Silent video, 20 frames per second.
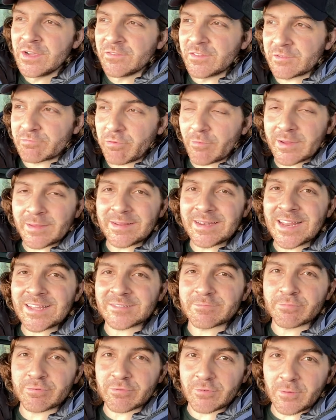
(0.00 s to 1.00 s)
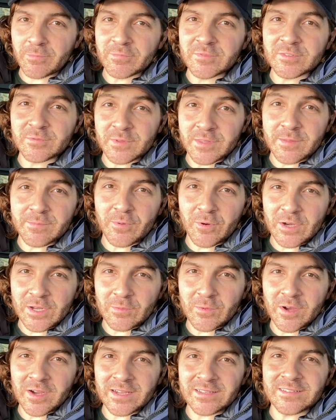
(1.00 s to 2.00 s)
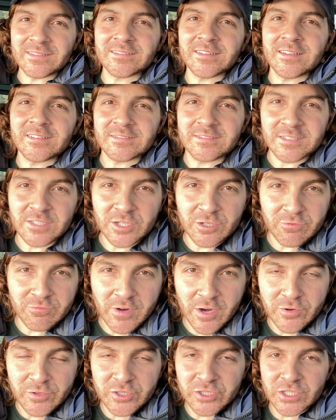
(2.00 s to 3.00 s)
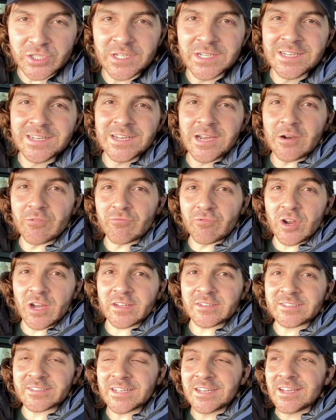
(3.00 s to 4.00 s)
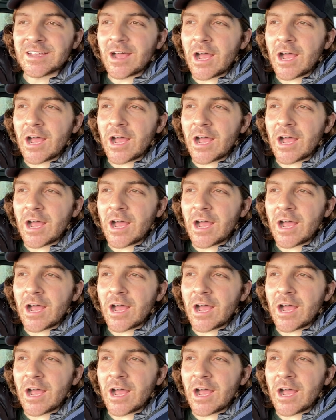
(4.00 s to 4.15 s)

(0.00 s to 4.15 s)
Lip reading: There's probably less problems with the bodywork in the sense of corrosion and rust.